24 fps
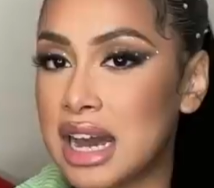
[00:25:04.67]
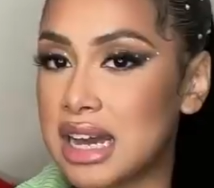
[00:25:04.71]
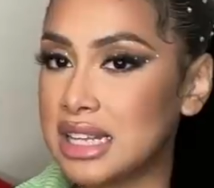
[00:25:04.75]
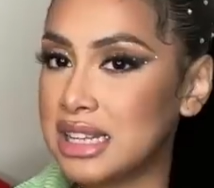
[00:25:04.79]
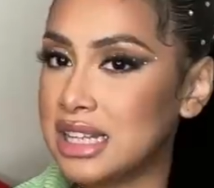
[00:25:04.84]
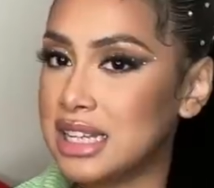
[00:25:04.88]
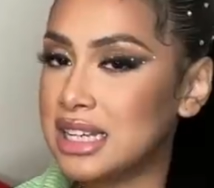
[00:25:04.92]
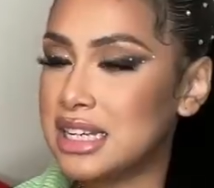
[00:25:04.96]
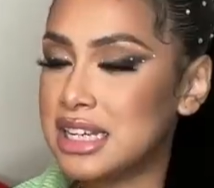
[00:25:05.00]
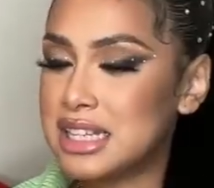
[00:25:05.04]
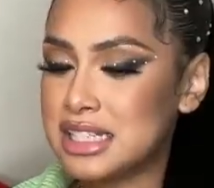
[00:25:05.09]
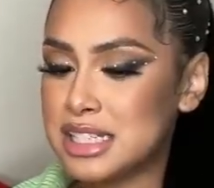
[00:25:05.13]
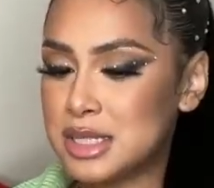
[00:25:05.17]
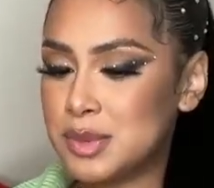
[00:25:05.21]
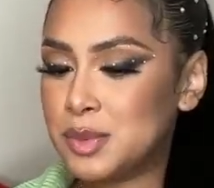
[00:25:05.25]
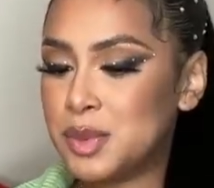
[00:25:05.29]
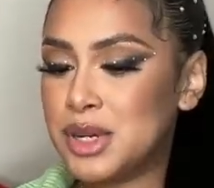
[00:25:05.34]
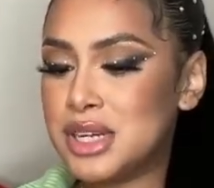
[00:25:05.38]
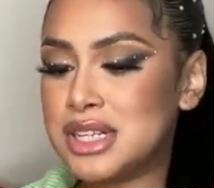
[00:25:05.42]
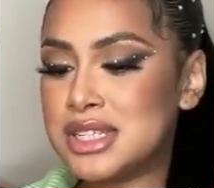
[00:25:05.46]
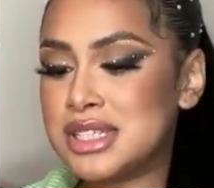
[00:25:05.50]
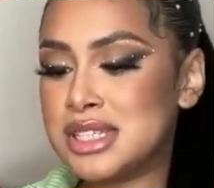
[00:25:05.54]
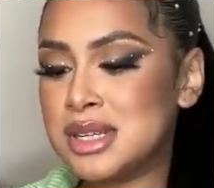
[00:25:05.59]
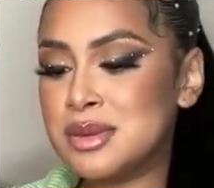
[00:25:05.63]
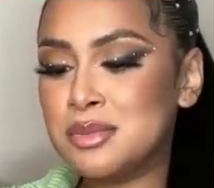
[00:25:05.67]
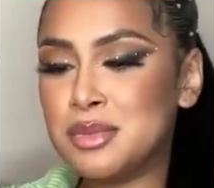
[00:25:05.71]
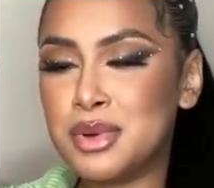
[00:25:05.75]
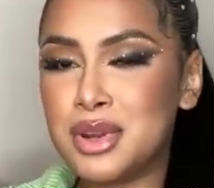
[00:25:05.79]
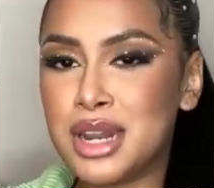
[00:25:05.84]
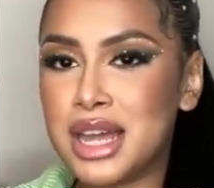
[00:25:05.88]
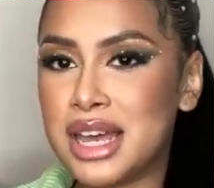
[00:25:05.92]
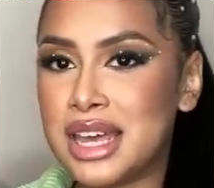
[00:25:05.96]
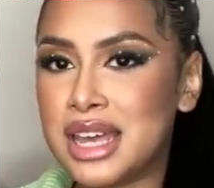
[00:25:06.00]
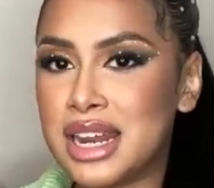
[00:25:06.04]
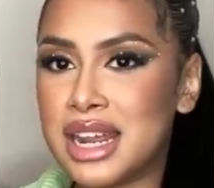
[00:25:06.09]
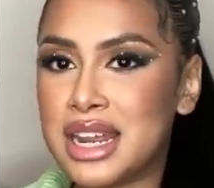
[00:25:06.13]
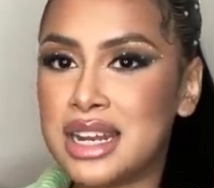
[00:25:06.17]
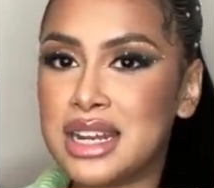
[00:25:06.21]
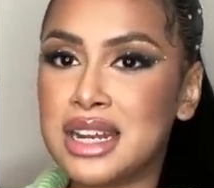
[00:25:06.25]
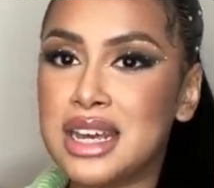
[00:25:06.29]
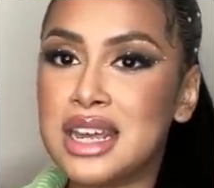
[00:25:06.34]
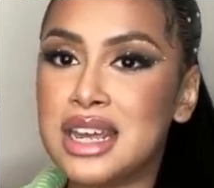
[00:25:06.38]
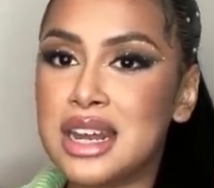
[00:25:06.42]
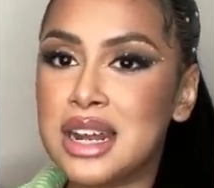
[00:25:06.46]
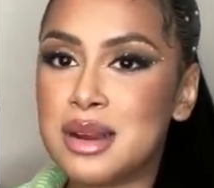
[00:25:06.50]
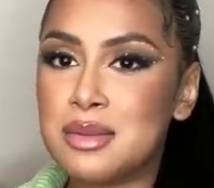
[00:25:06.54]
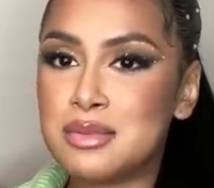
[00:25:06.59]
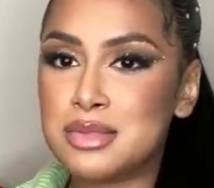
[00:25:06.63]
I think this is pretty simple. Like, it ain't
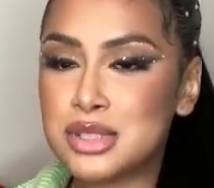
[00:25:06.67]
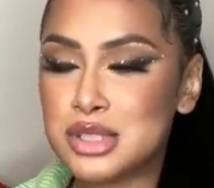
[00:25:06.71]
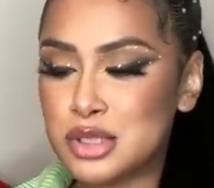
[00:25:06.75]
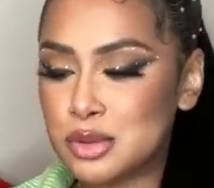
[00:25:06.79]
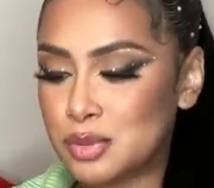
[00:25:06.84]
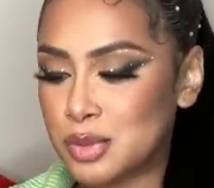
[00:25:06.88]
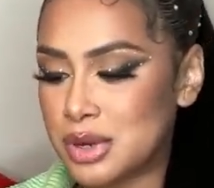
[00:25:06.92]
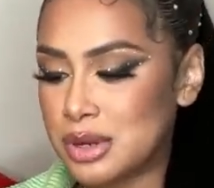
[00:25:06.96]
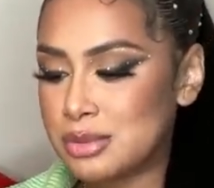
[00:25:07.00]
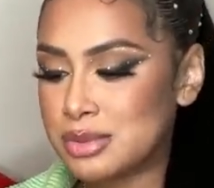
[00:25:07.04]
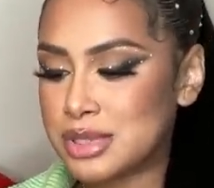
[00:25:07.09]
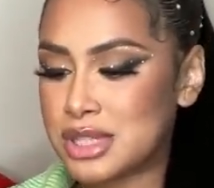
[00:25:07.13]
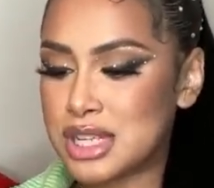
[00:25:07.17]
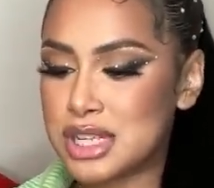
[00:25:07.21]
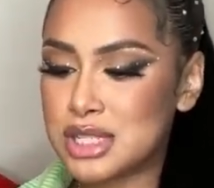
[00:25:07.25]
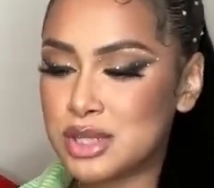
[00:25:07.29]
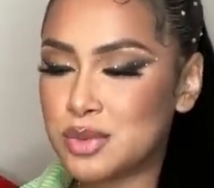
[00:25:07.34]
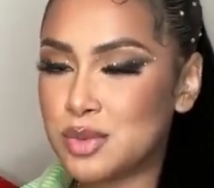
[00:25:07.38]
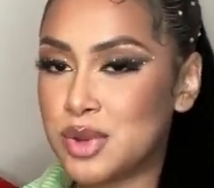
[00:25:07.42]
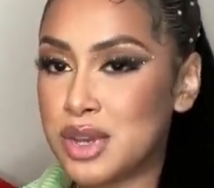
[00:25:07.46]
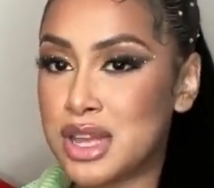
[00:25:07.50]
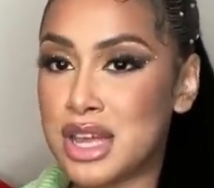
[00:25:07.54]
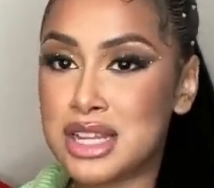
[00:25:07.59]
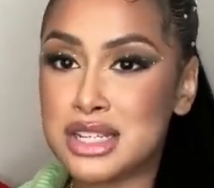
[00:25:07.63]
nothing I'm super obsessed with.